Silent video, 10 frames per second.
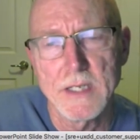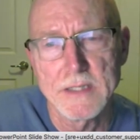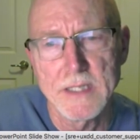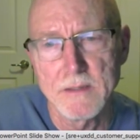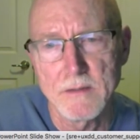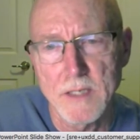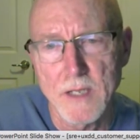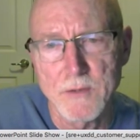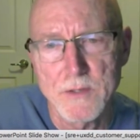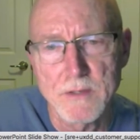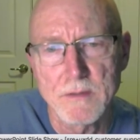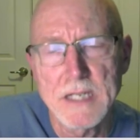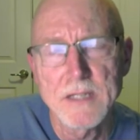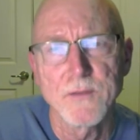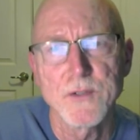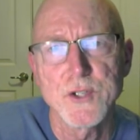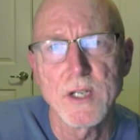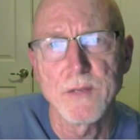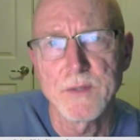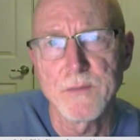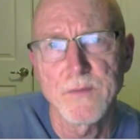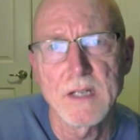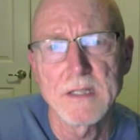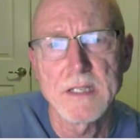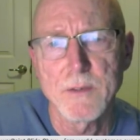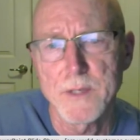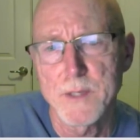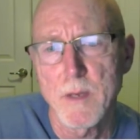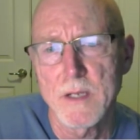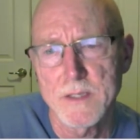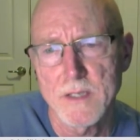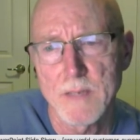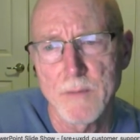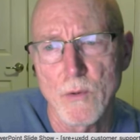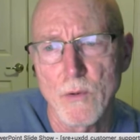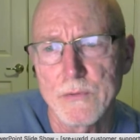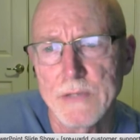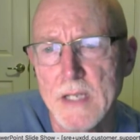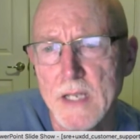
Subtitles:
And then the other is the length of shift, and finally your response time goals.